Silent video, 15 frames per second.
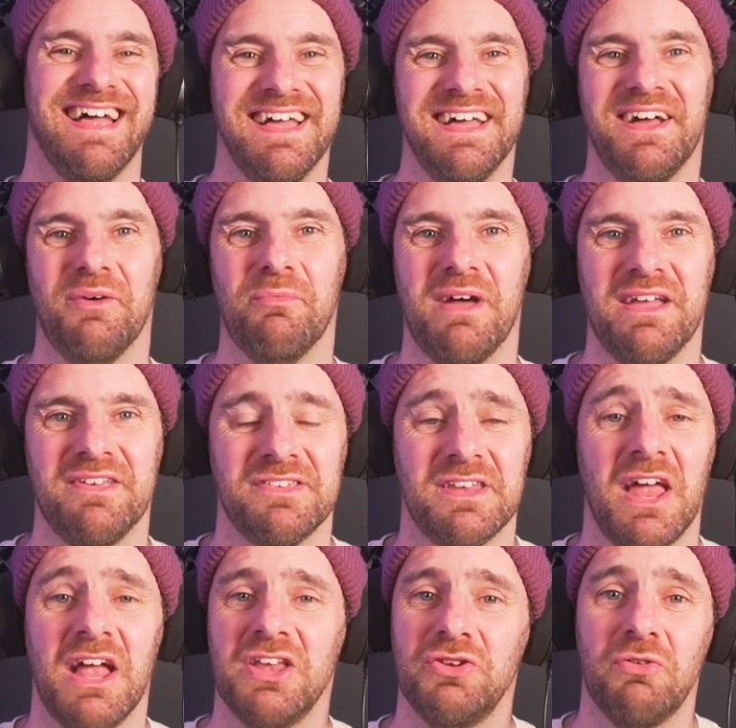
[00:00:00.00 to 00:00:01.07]
Amazing.
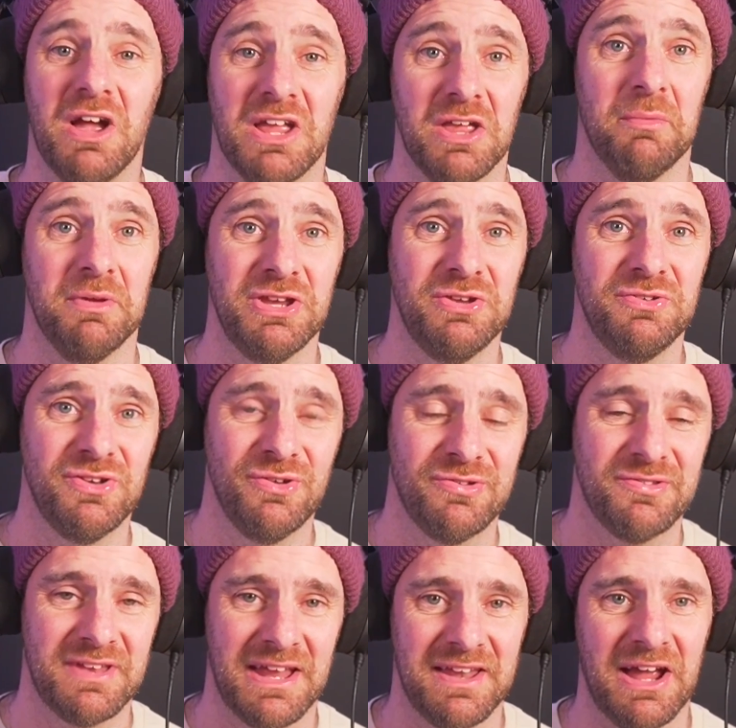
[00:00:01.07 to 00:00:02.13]
And you're right. I mean, you do
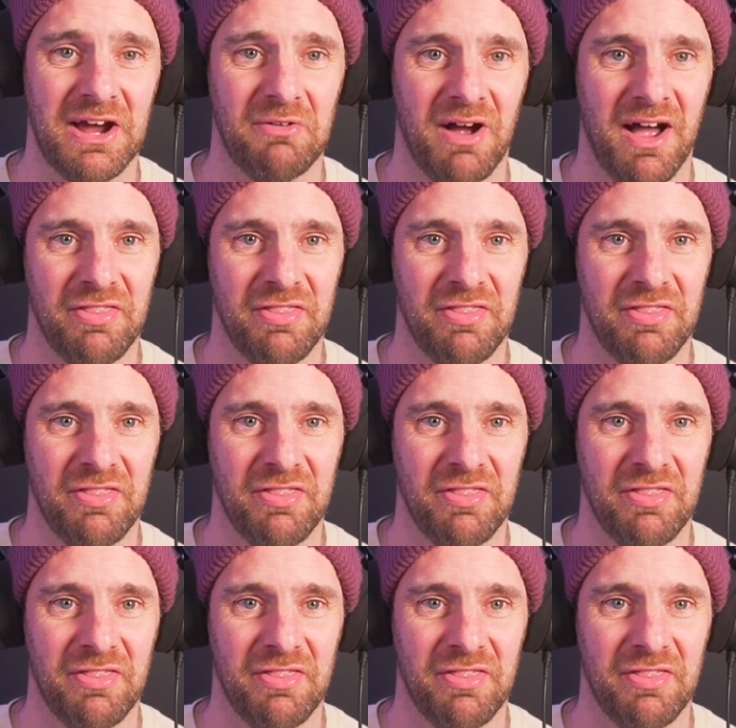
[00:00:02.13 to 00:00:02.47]
stand out, right?